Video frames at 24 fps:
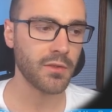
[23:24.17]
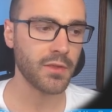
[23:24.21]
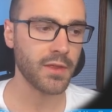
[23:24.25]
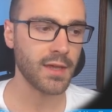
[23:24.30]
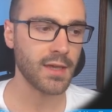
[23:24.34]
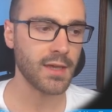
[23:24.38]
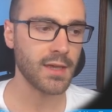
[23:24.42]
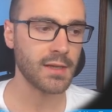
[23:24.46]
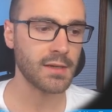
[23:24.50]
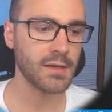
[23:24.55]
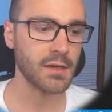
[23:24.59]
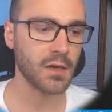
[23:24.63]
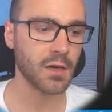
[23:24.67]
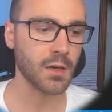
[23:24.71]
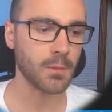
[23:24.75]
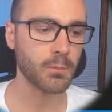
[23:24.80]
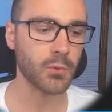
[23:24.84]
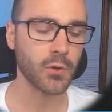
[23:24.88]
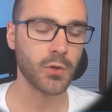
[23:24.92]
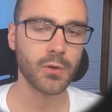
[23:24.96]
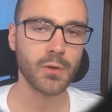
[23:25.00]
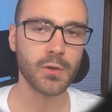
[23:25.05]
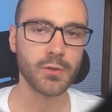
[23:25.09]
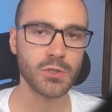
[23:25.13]
than our
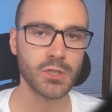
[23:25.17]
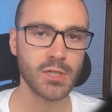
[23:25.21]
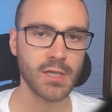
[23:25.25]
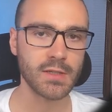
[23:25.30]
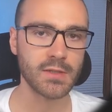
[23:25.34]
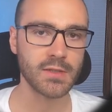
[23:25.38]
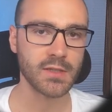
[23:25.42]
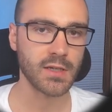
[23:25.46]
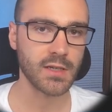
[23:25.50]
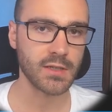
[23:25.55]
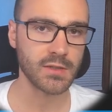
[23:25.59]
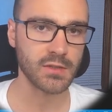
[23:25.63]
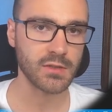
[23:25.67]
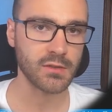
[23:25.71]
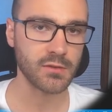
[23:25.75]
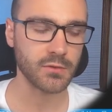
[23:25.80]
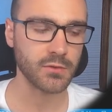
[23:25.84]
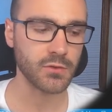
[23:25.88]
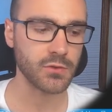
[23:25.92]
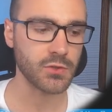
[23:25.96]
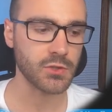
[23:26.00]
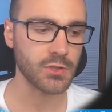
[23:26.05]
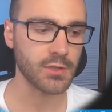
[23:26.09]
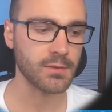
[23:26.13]
protojson
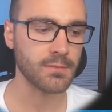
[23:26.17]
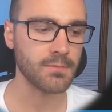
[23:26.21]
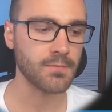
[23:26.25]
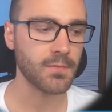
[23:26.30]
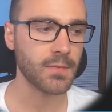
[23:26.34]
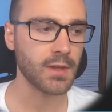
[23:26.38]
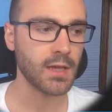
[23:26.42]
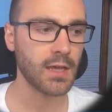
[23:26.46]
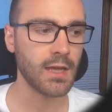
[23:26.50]
solution.